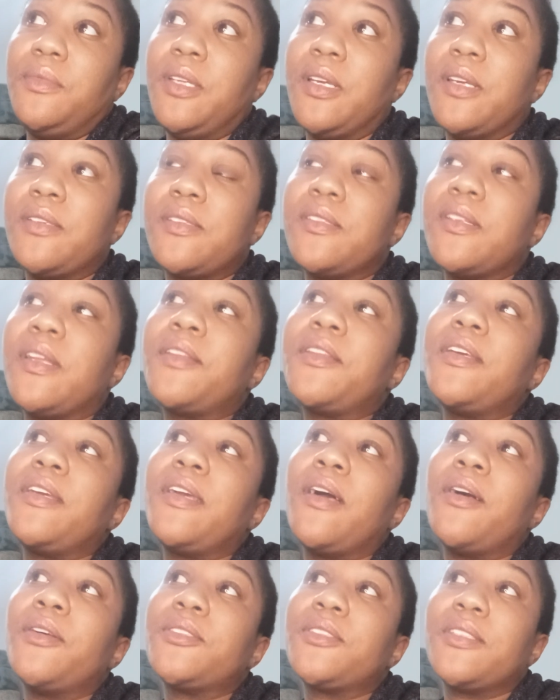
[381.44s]
There's
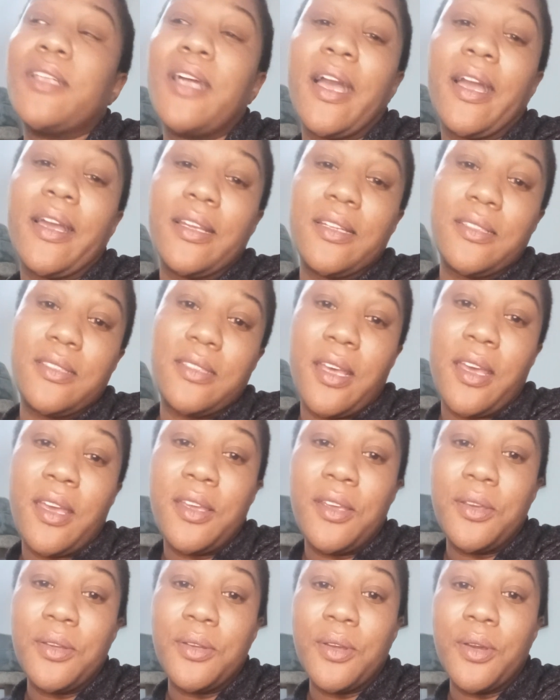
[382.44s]
nothing else that I could
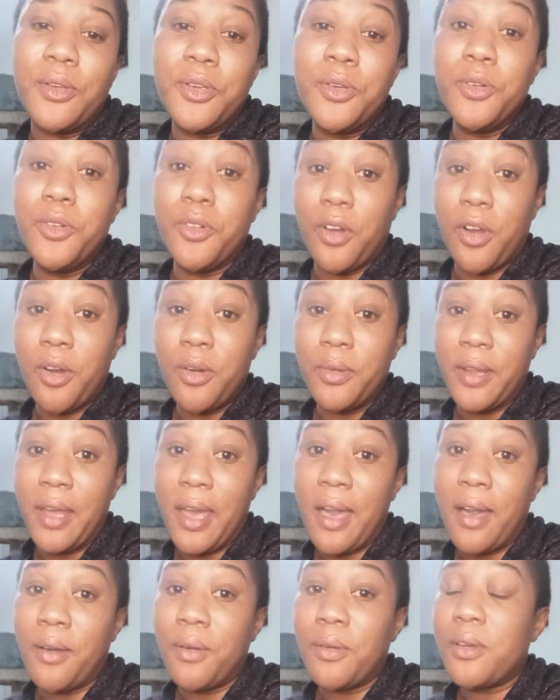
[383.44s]
say. You know, you grown
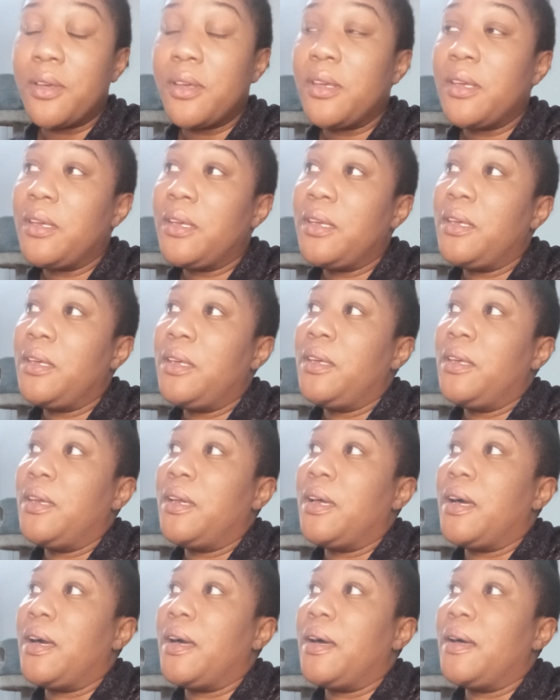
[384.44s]
now.
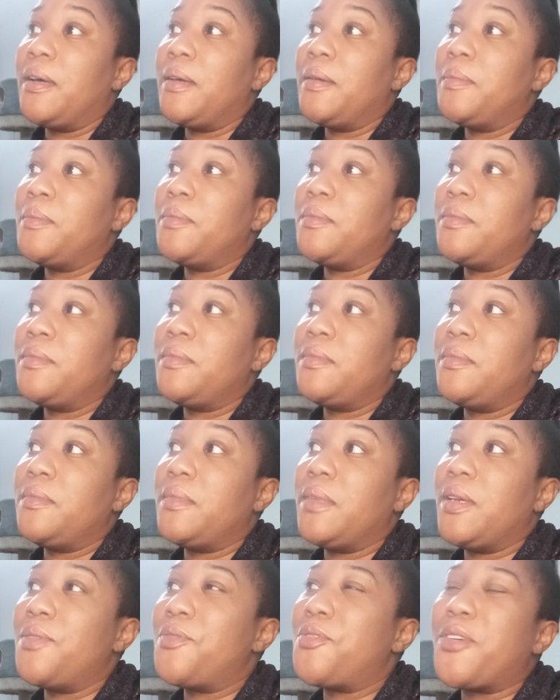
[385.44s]

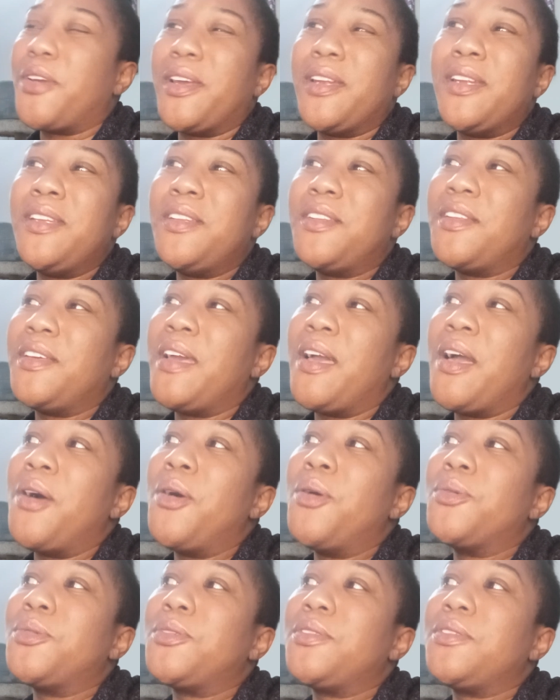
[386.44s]
And for anything
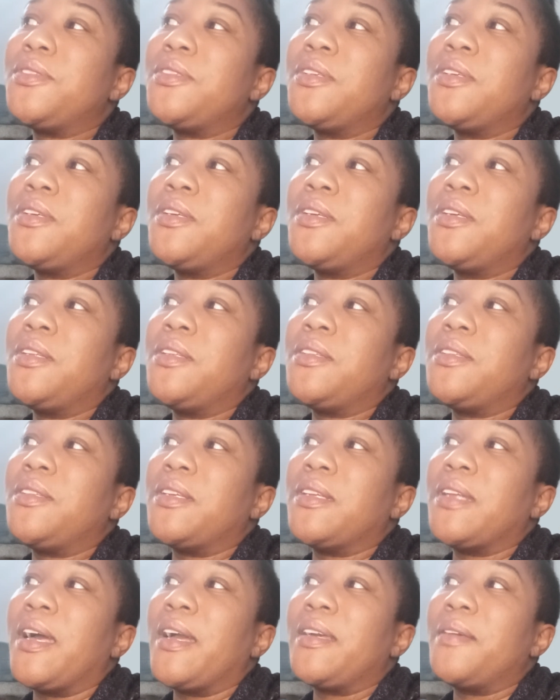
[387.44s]
else
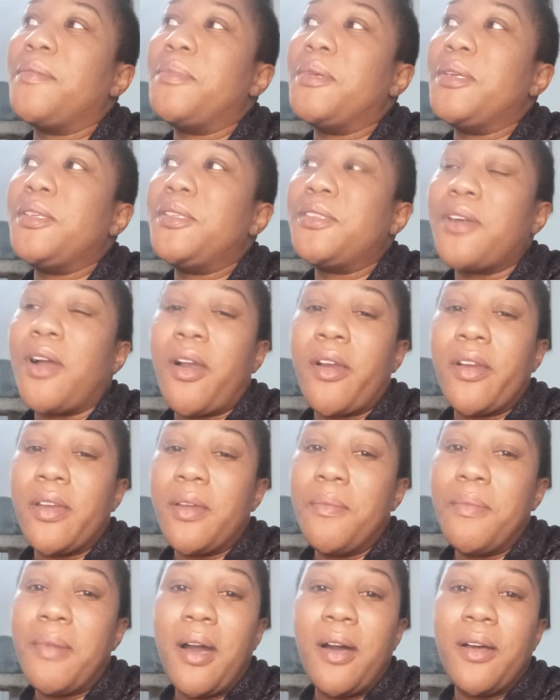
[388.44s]
that I could be
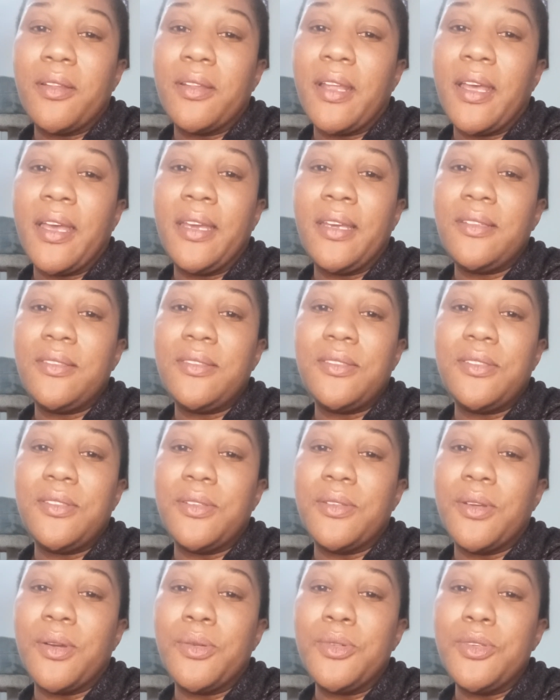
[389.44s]
sorry about, like,
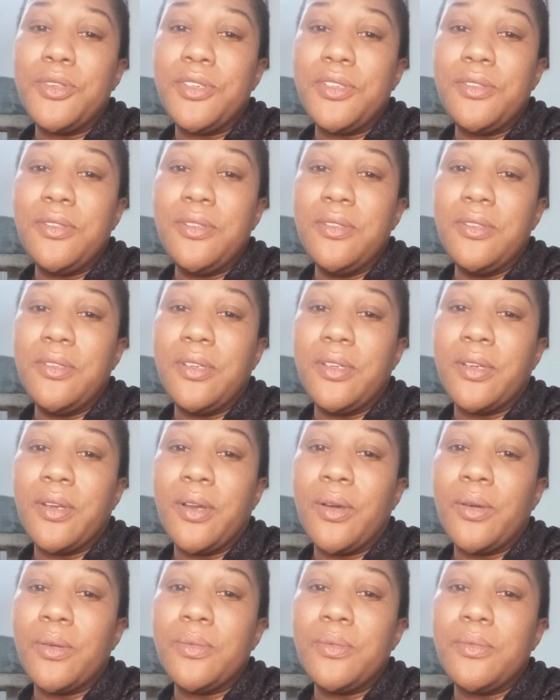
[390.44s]
you
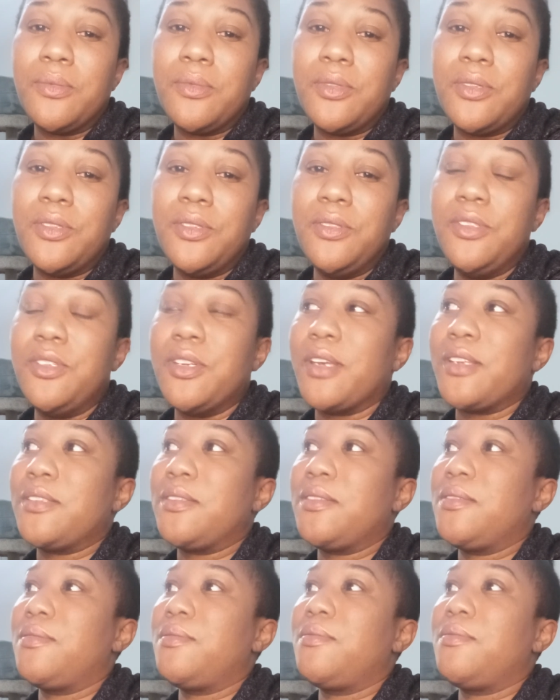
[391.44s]
know,
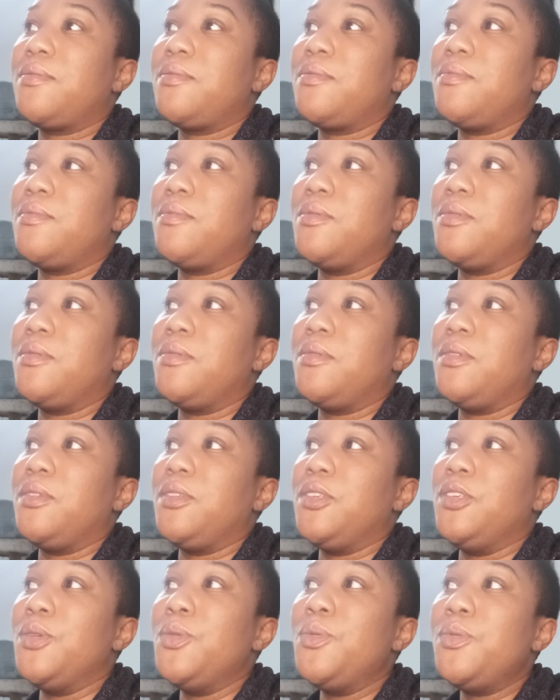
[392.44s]
just
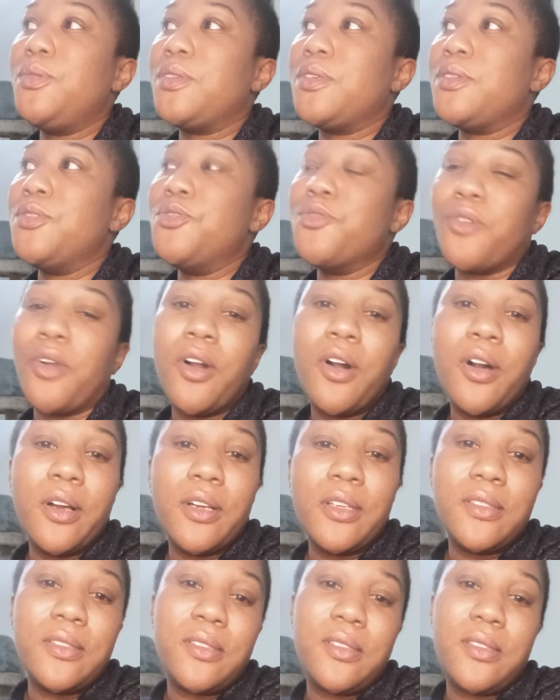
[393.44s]
using
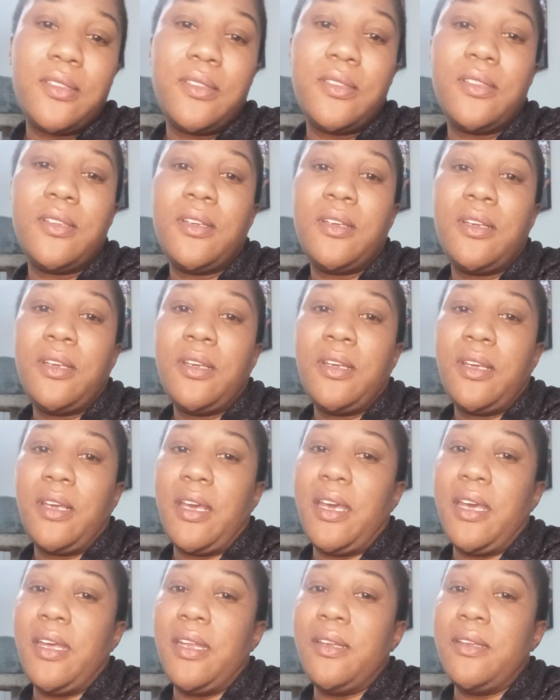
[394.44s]
drugs
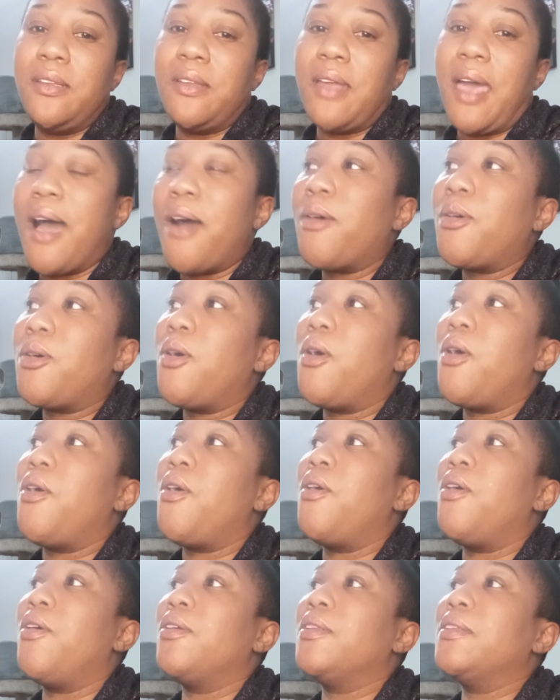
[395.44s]
and
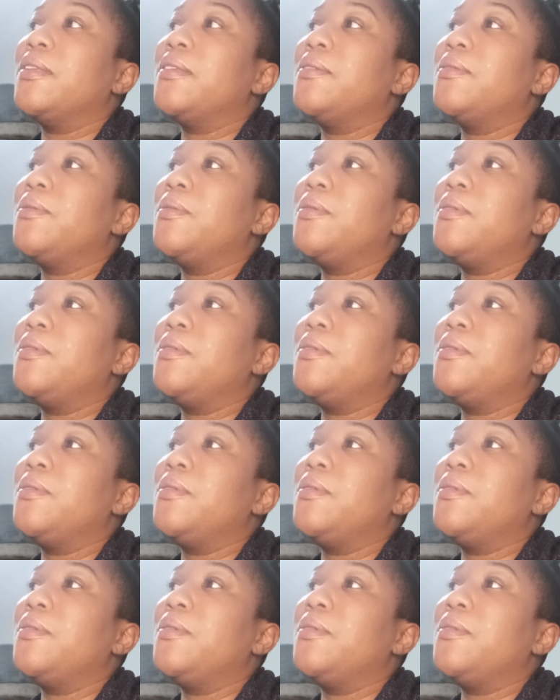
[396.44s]
alcohol,